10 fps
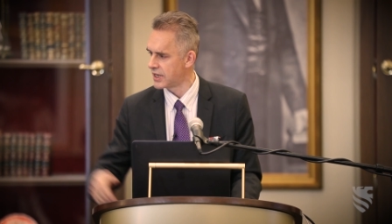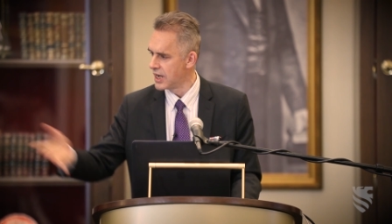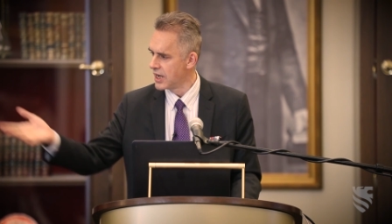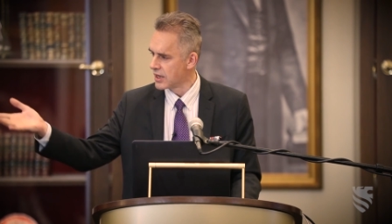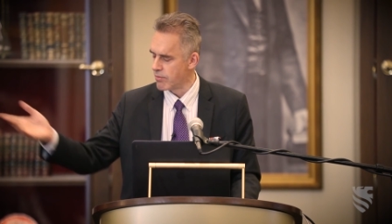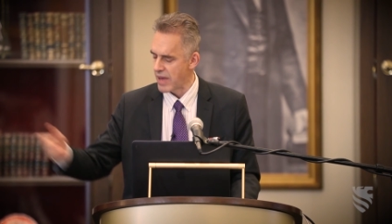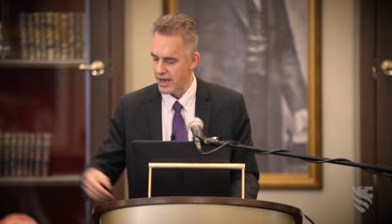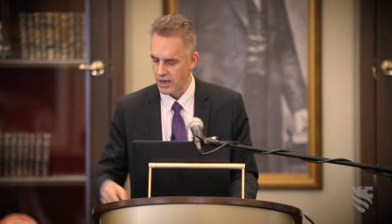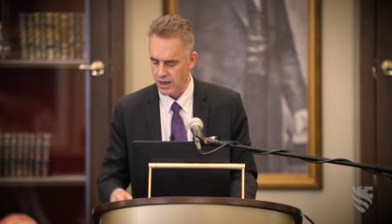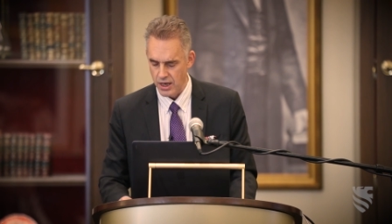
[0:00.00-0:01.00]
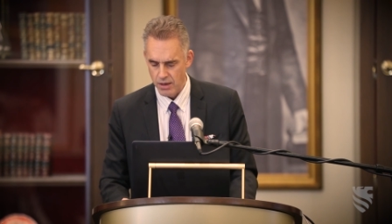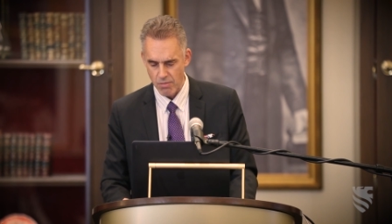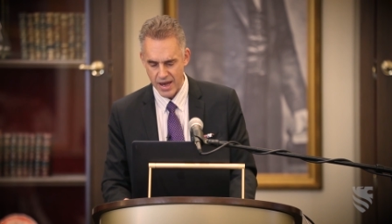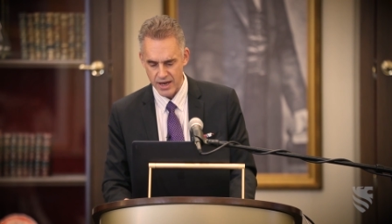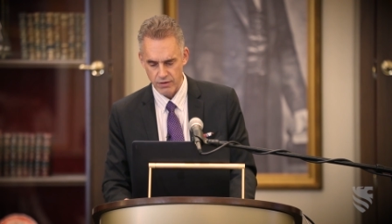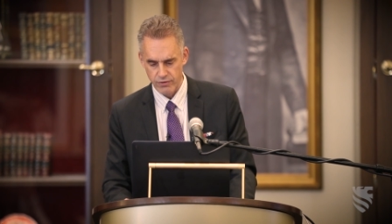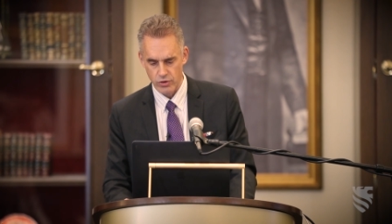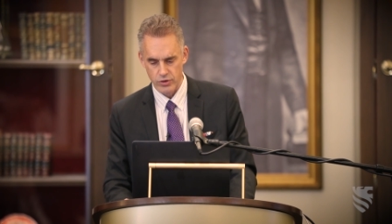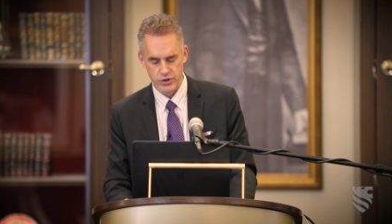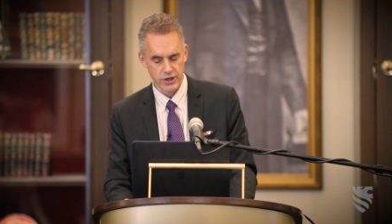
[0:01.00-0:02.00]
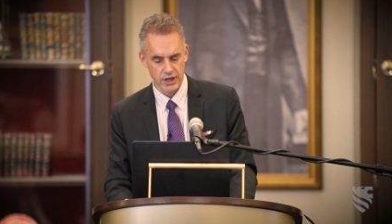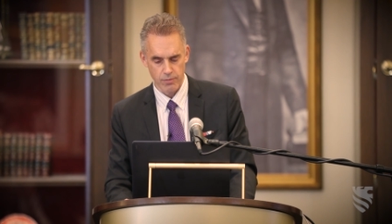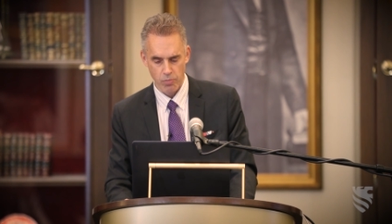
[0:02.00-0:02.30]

and the man of course,